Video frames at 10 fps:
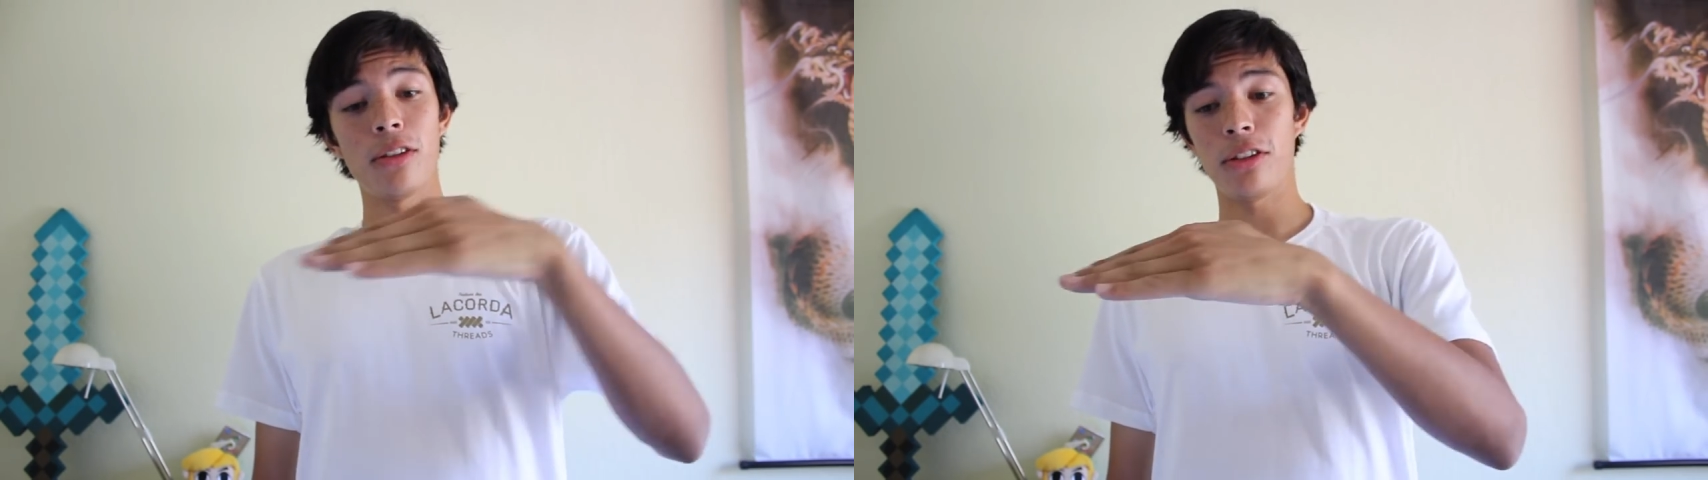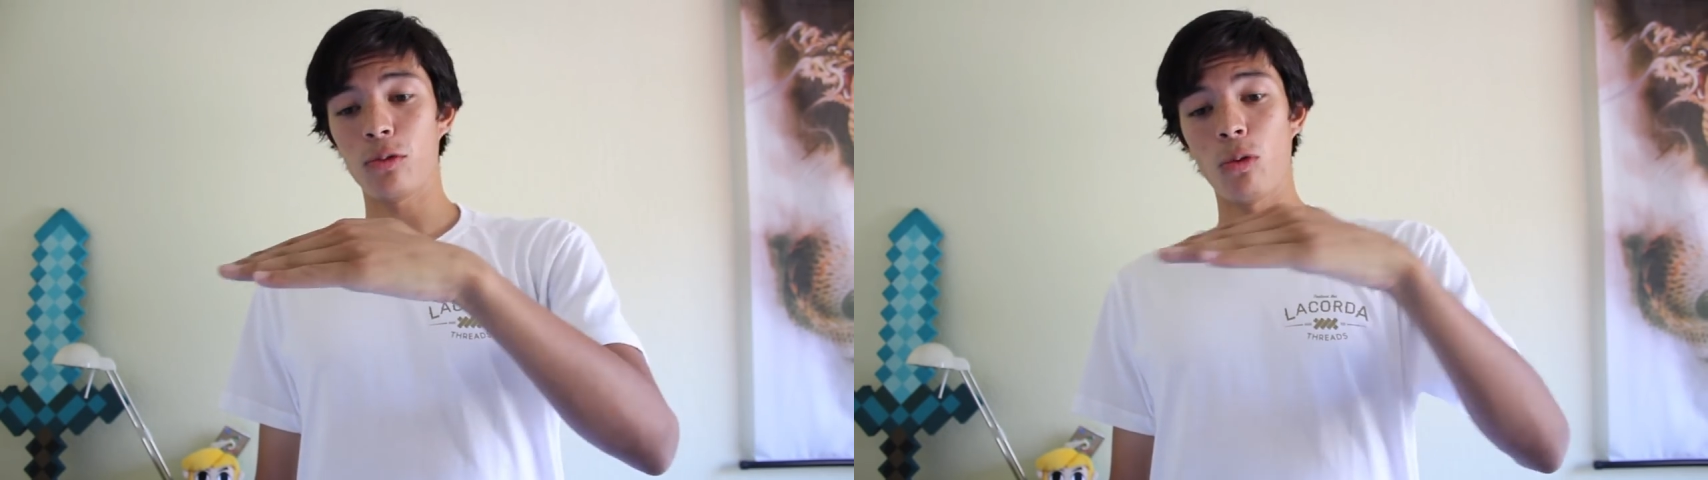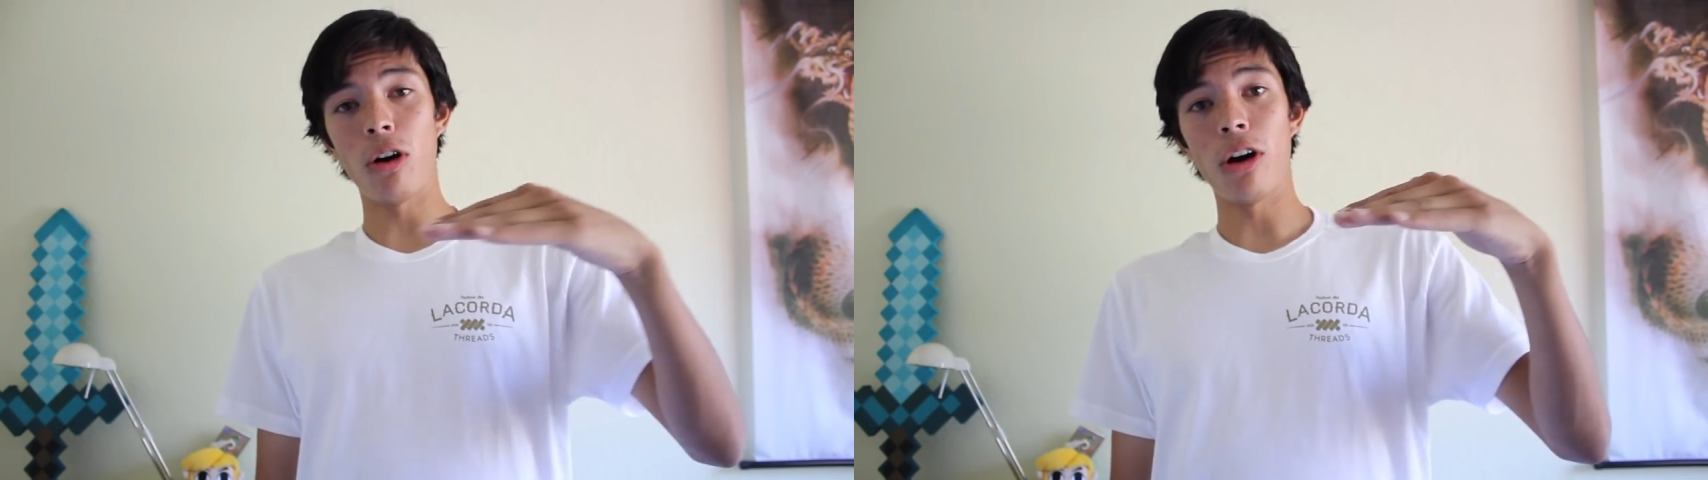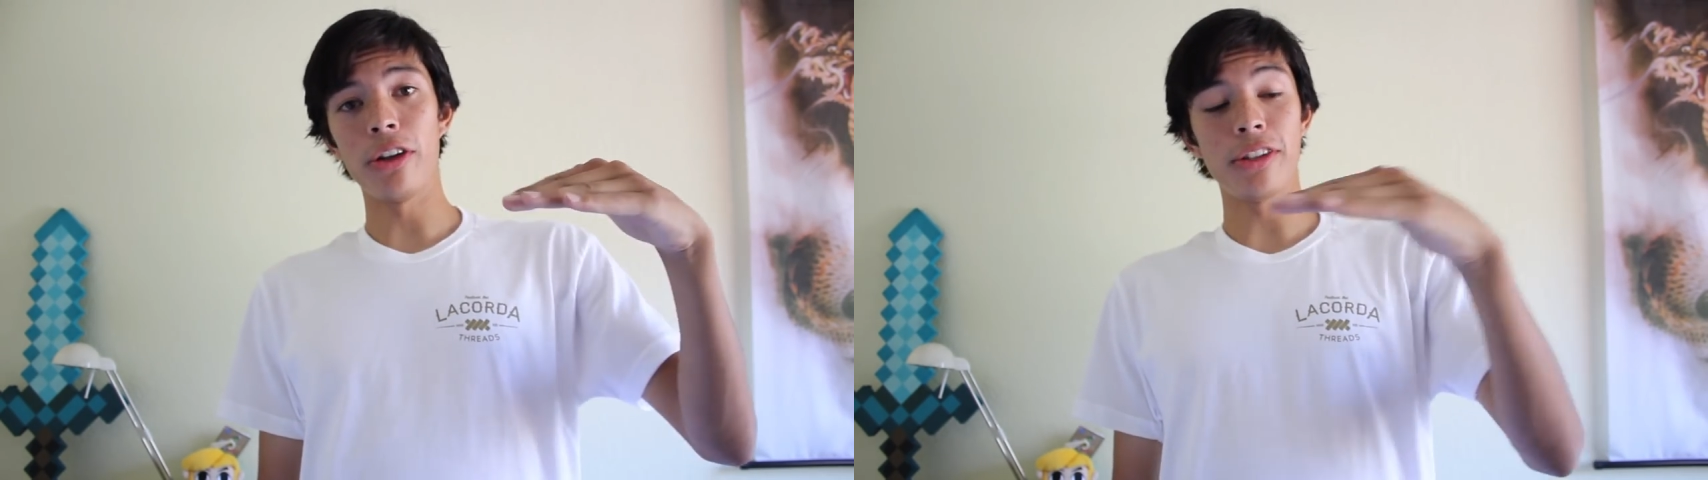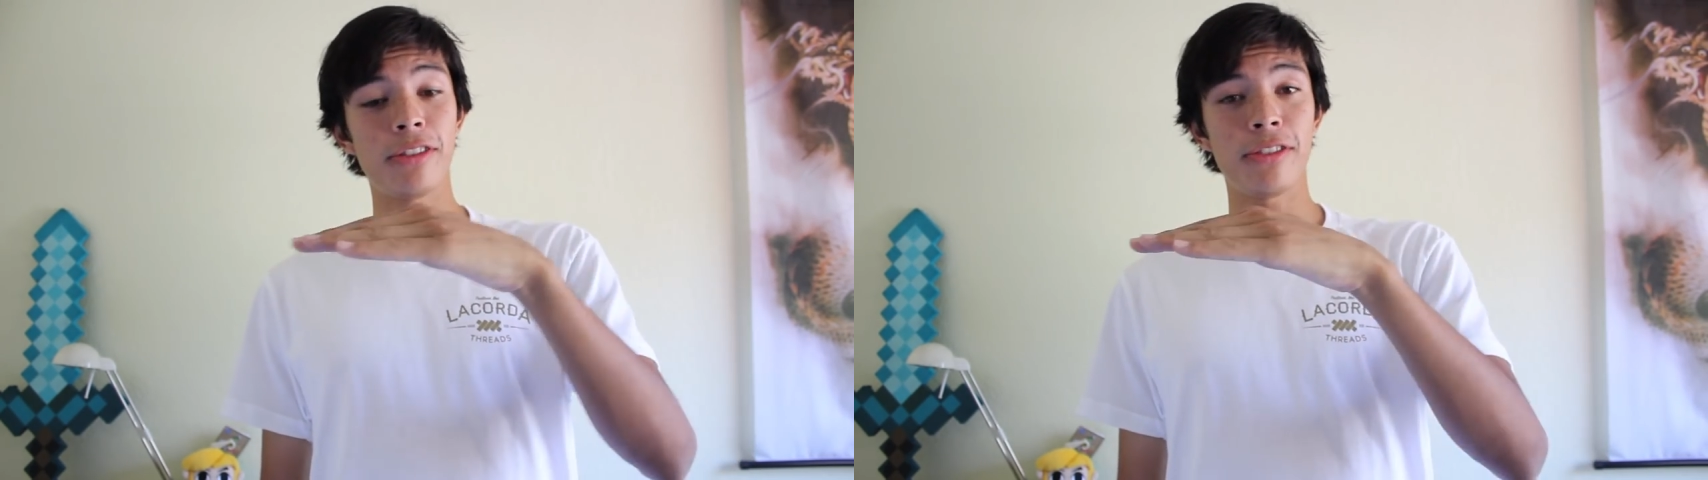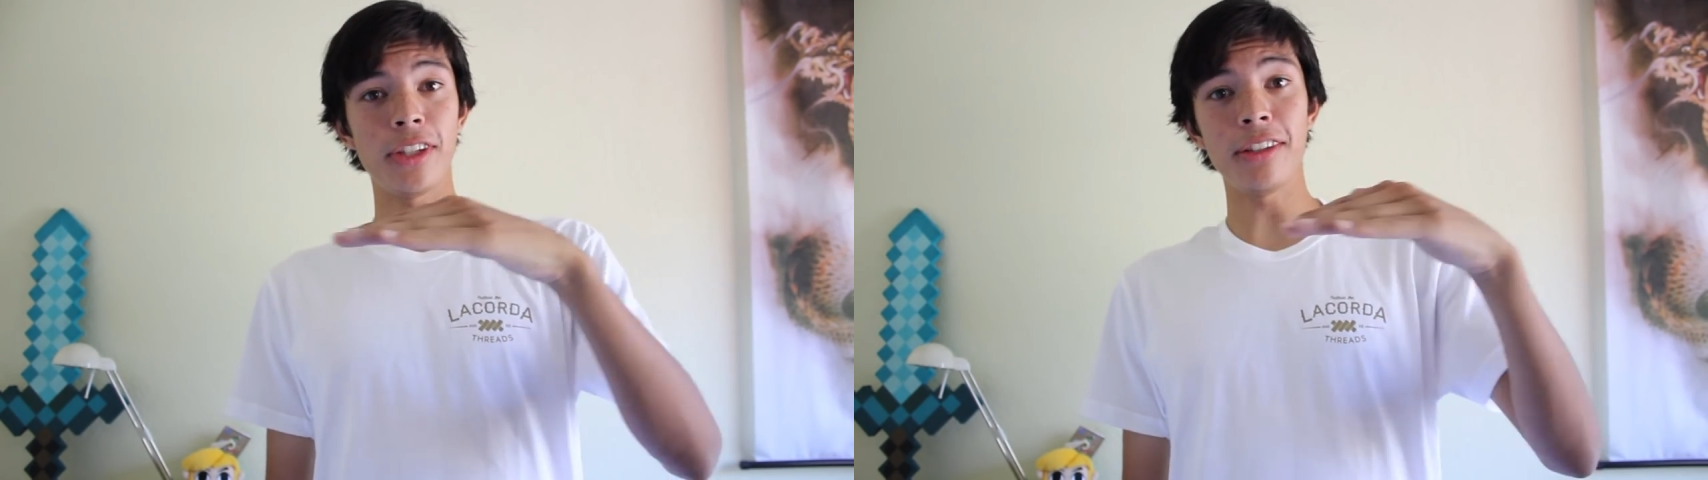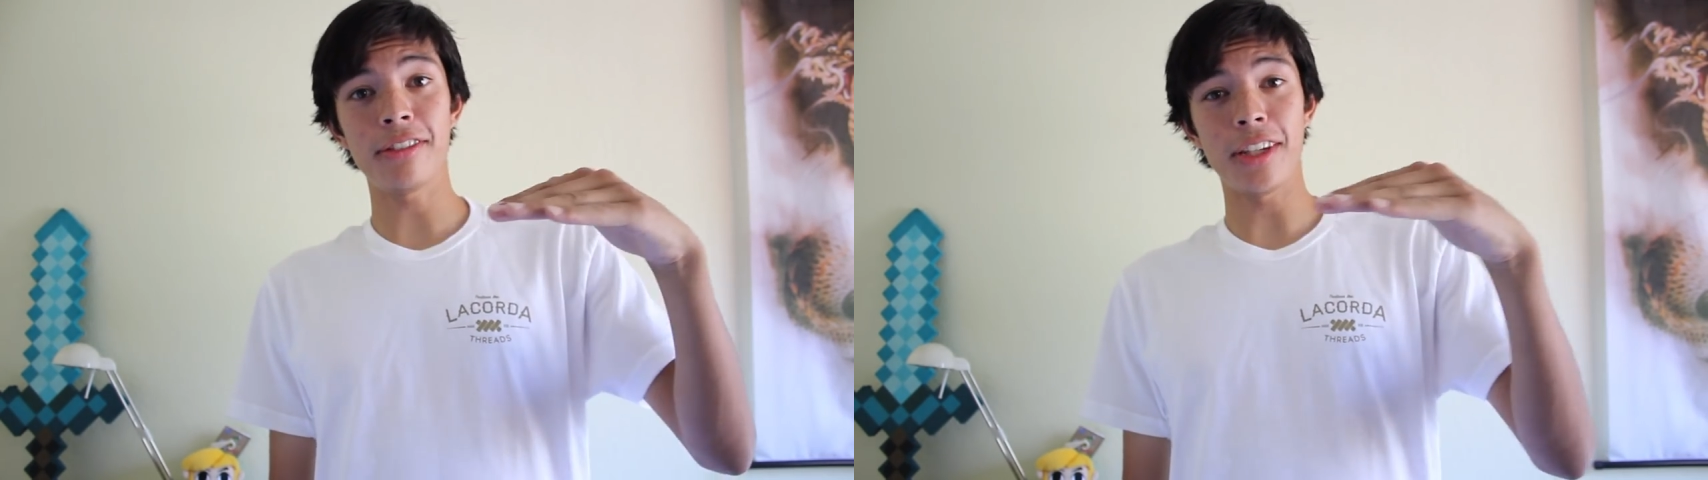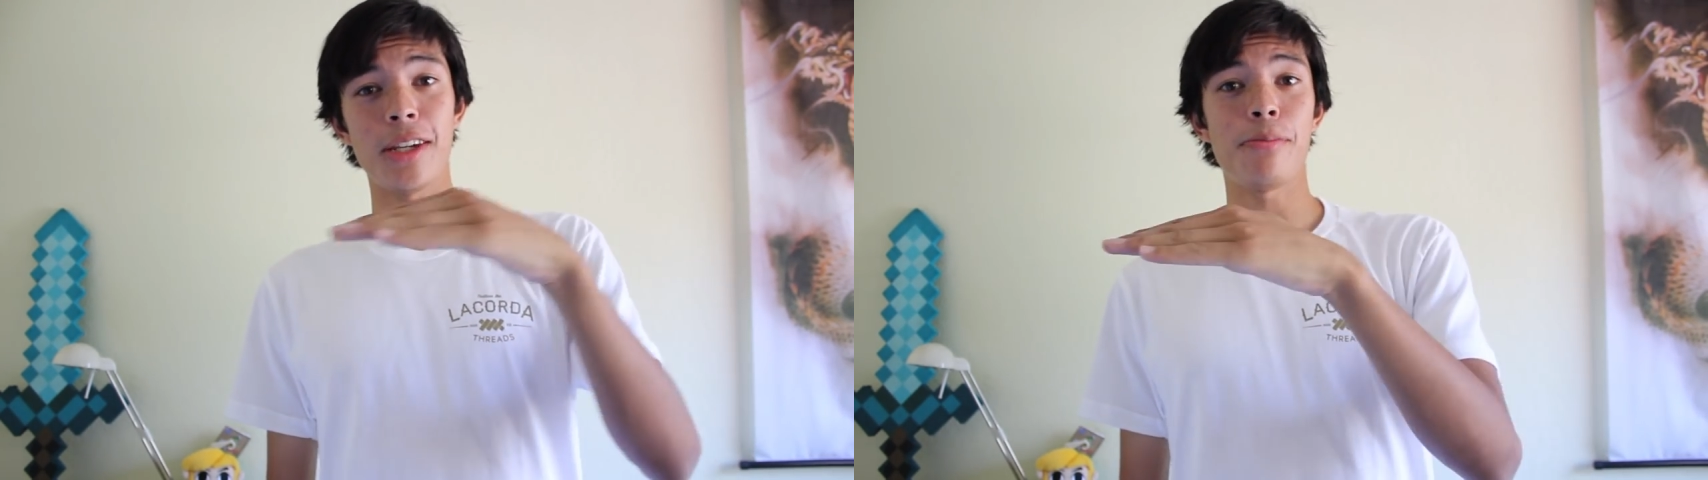this wall, this
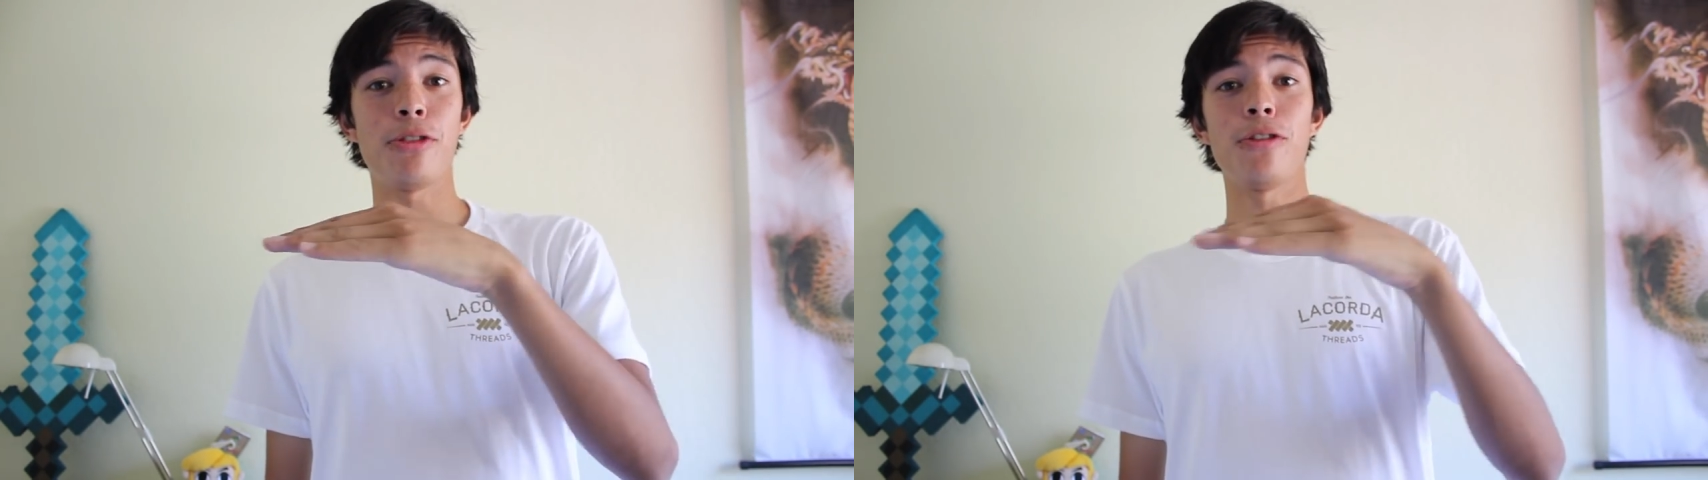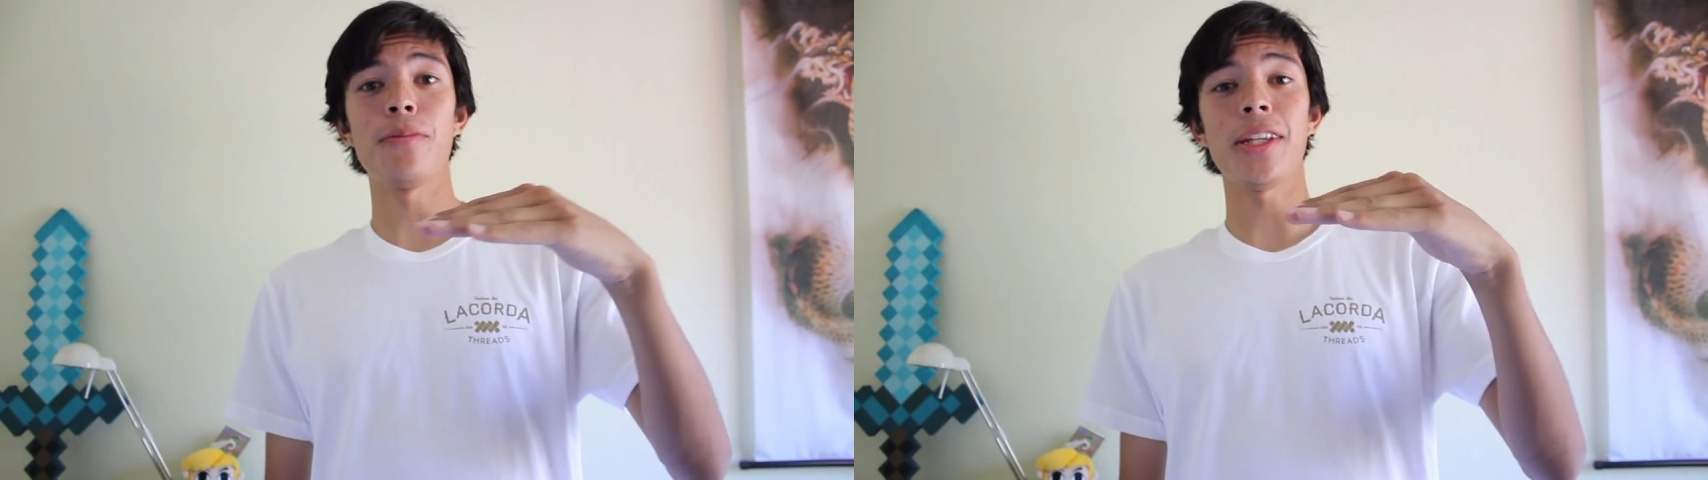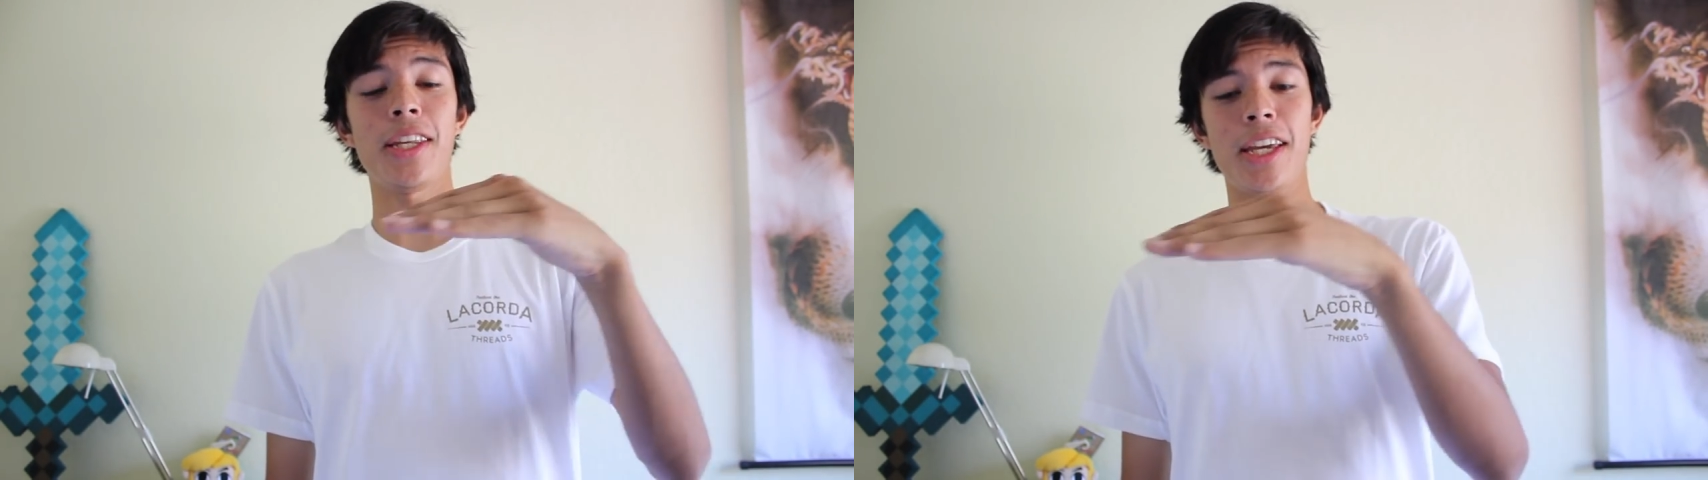cease in improvement,